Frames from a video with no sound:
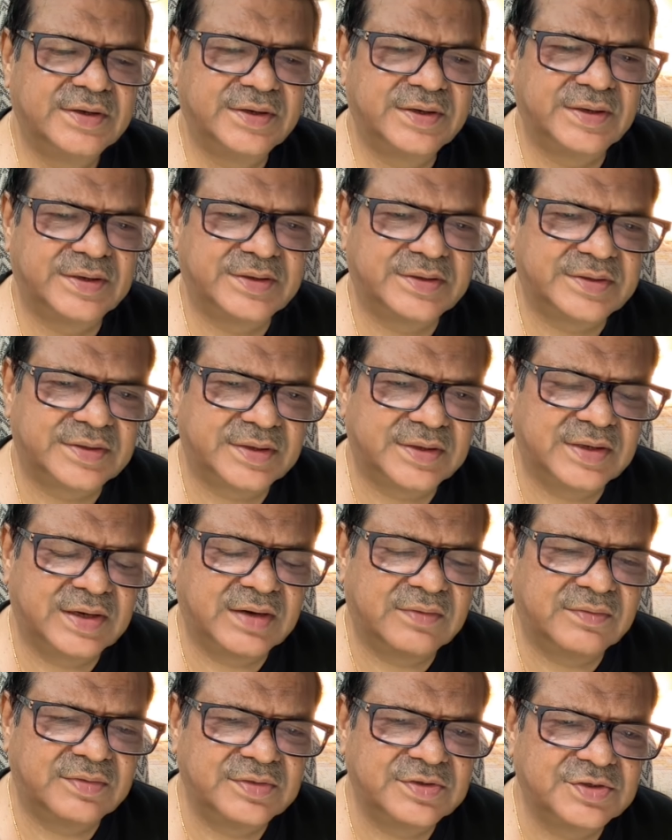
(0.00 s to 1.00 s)
it
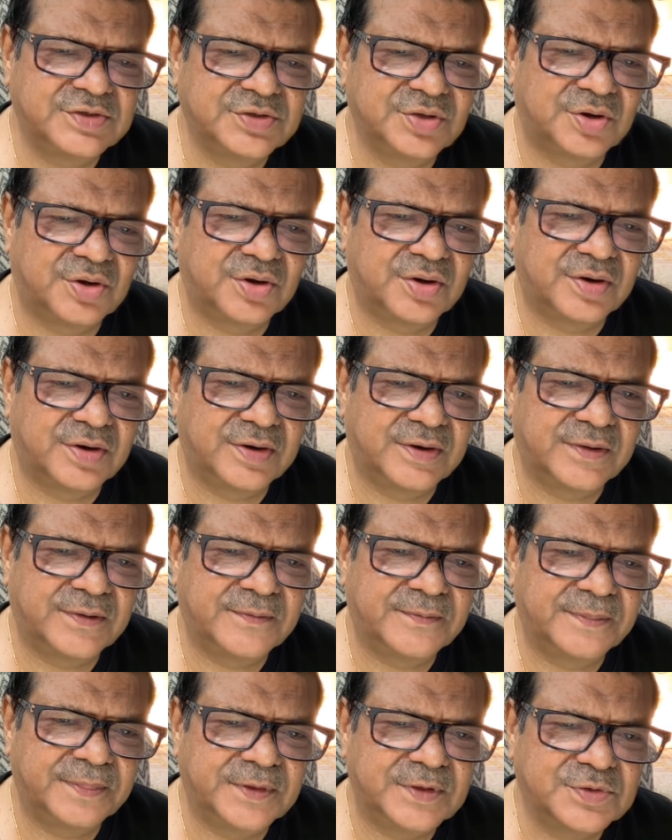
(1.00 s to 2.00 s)
governs your
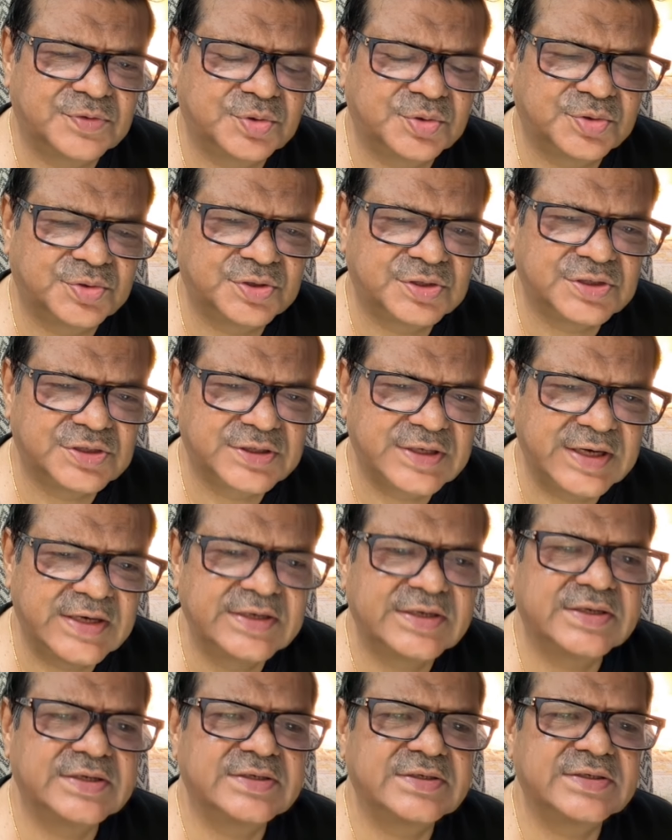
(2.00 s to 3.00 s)
social
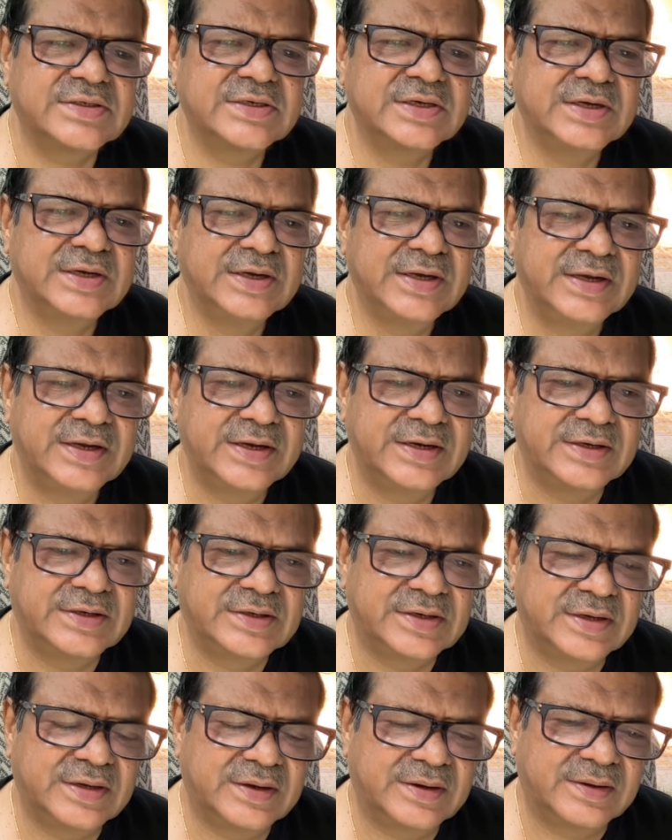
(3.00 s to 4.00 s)
status, it
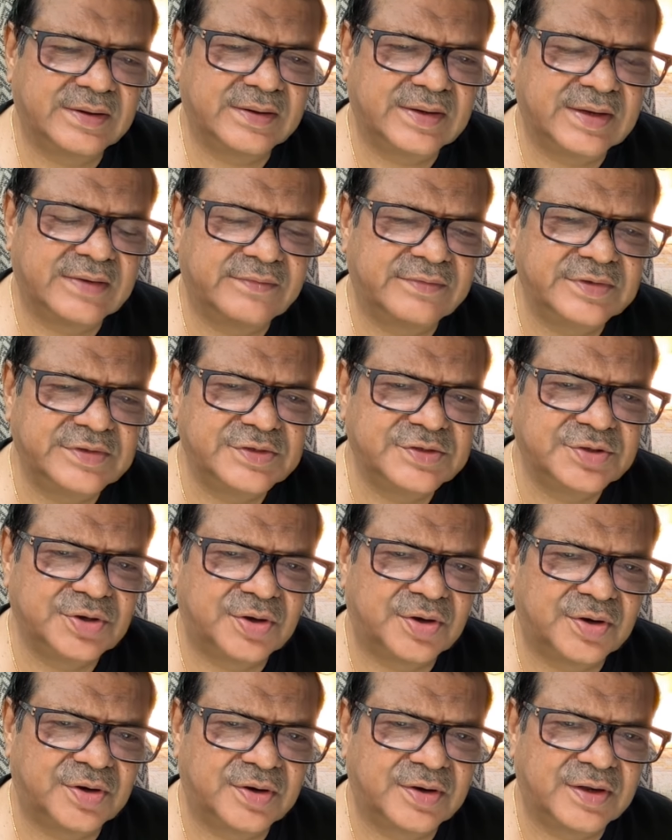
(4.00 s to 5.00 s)
governs
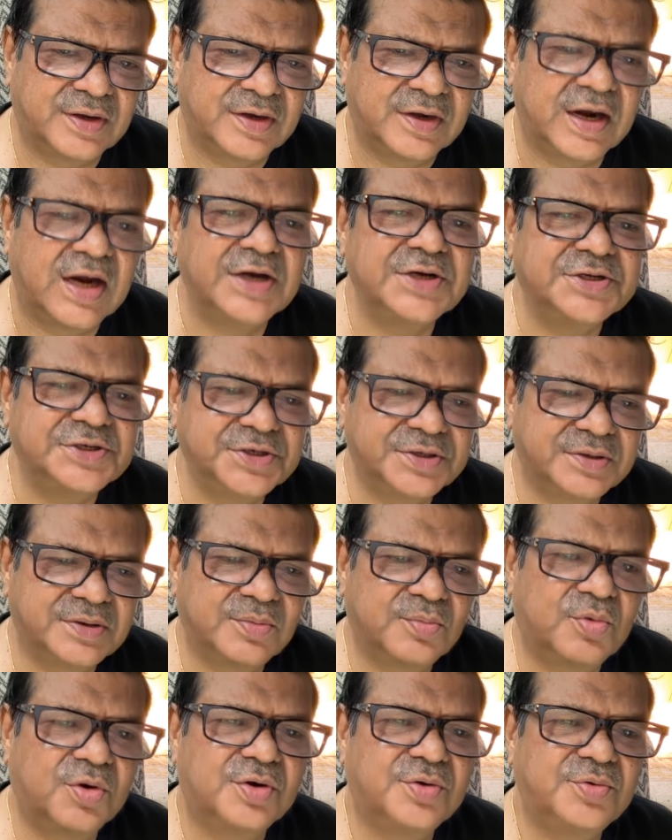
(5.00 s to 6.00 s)
your Rajya,
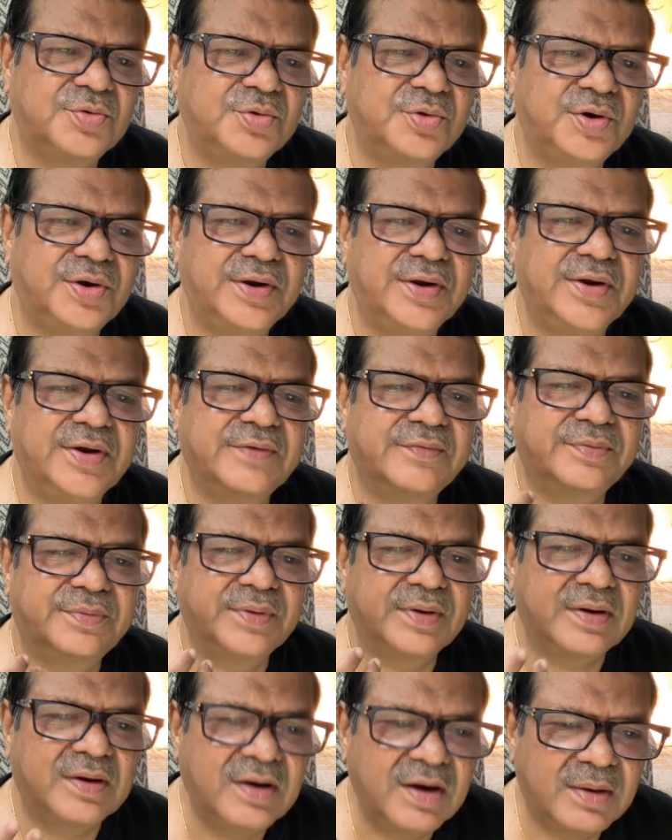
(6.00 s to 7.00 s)
what you're going to get from
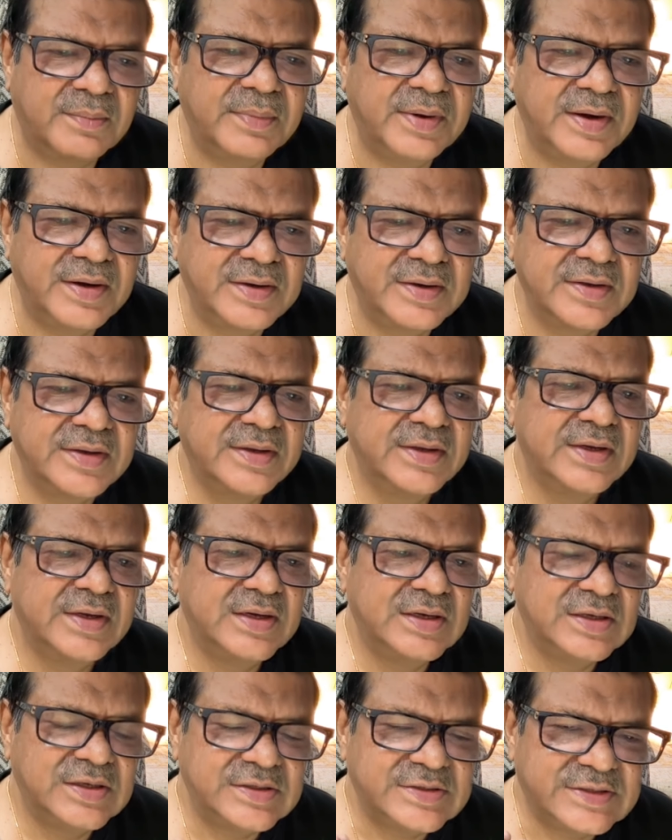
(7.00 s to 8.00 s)
the government.
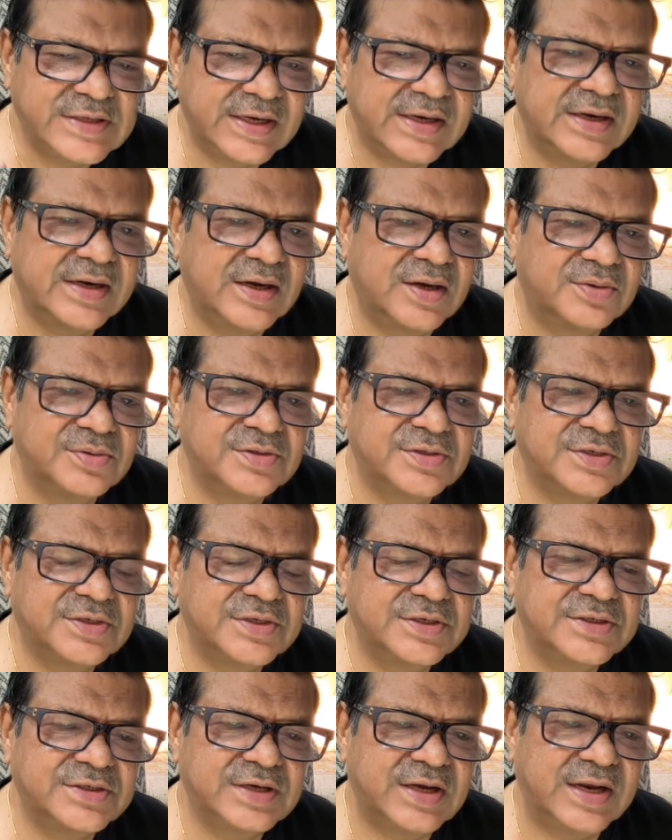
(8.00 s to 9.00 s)
Second house
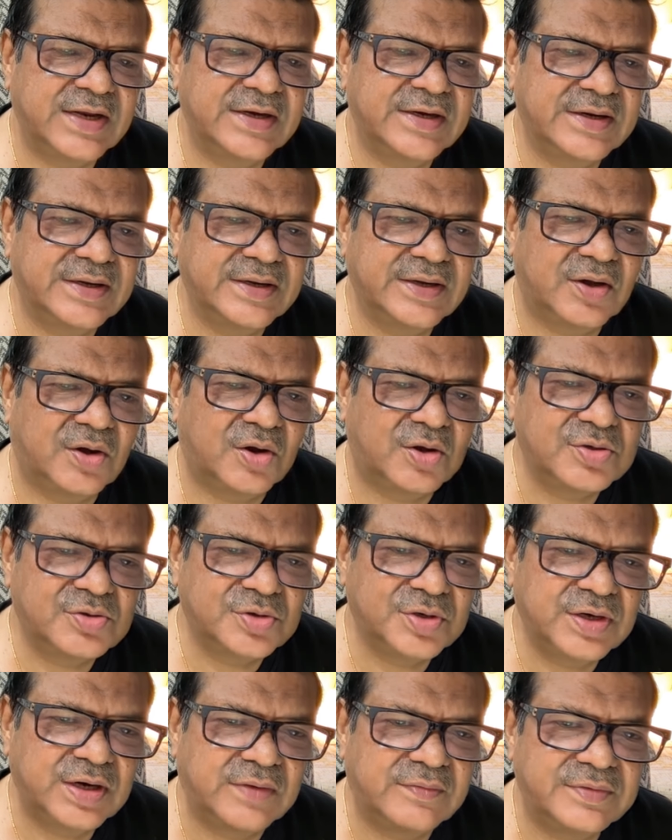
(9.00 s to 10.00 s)
is like
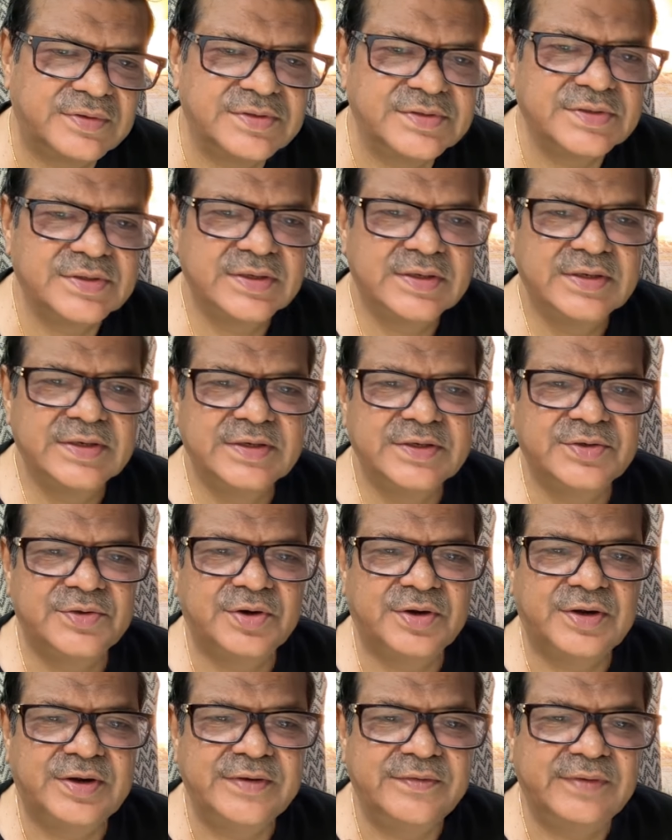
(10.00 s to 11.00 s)
also governs
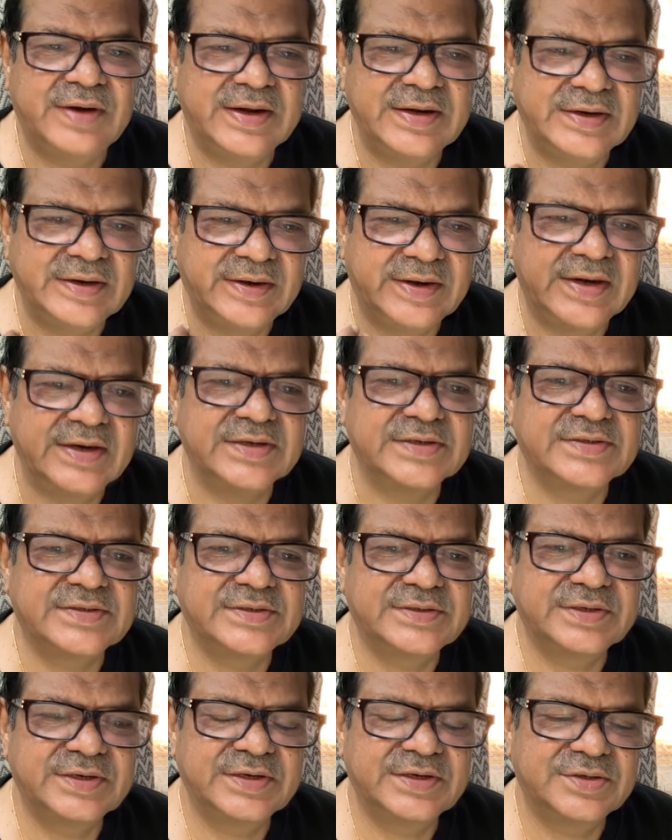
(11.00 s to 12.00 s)
your divine grace.
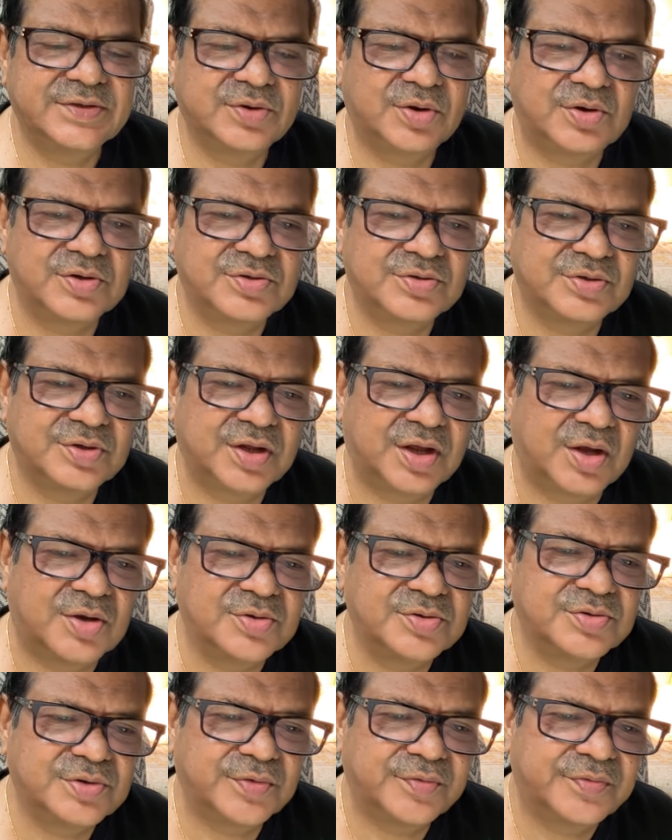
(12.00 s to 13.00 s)
It is also the
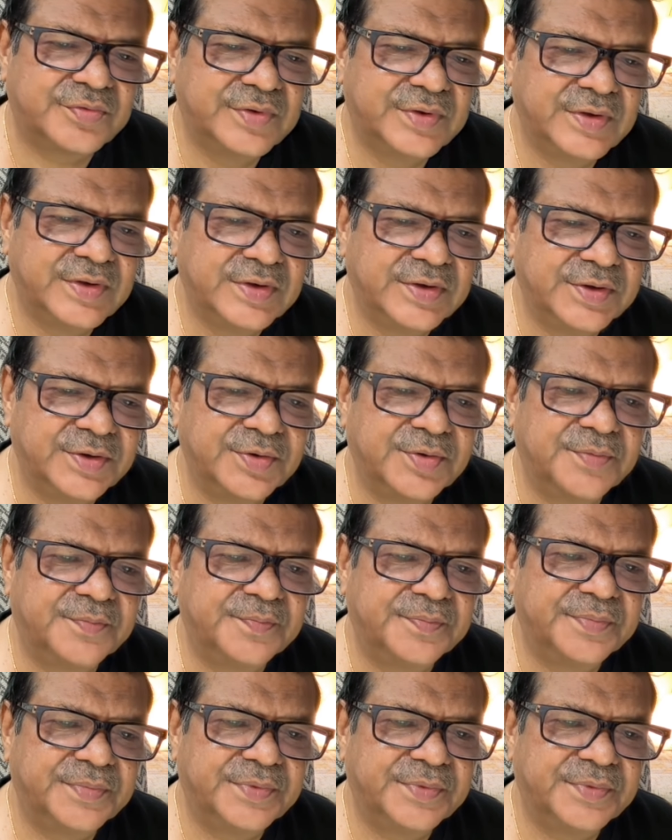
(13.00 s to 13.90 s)
house of, you know,